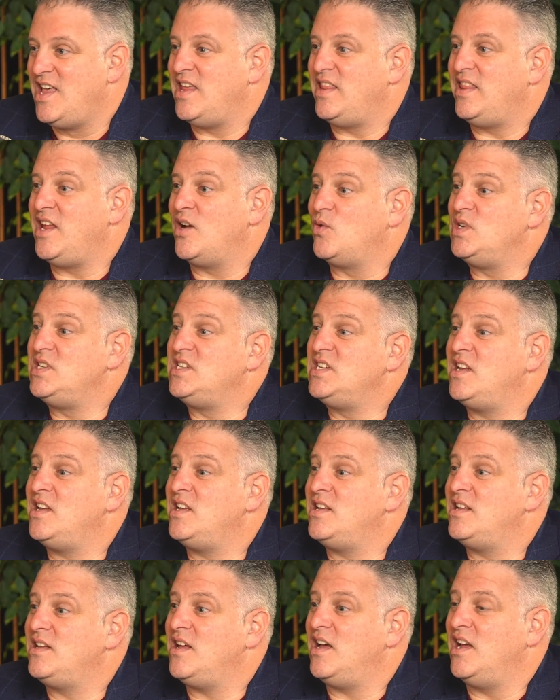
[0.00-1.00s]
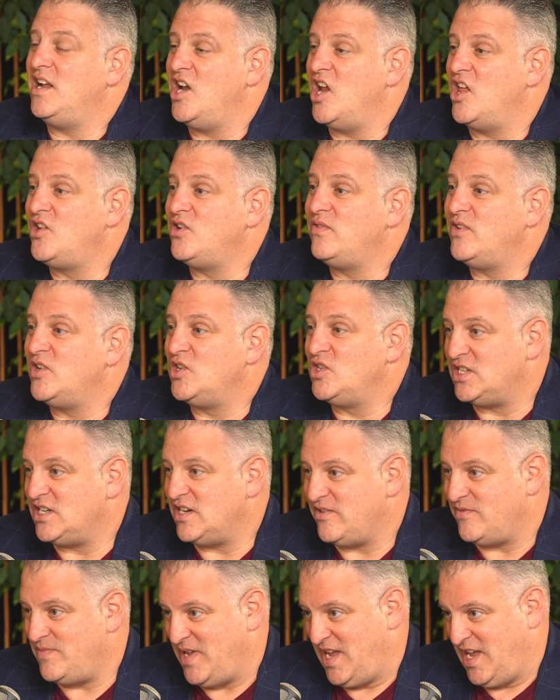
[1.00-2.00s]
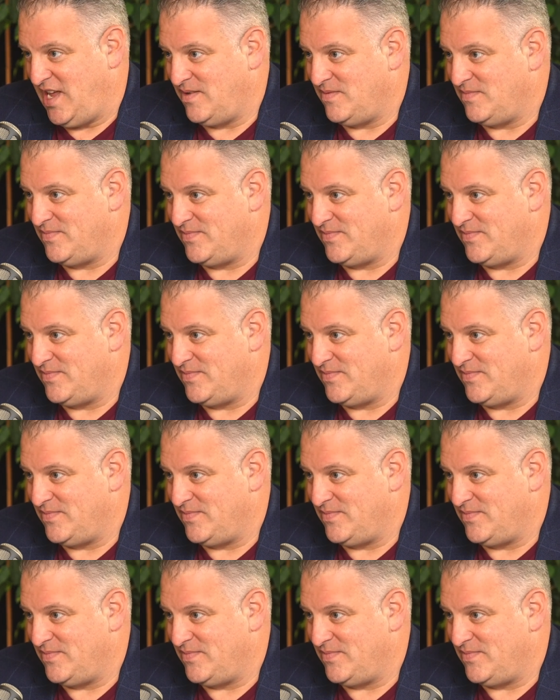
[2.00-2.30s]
There was another version of me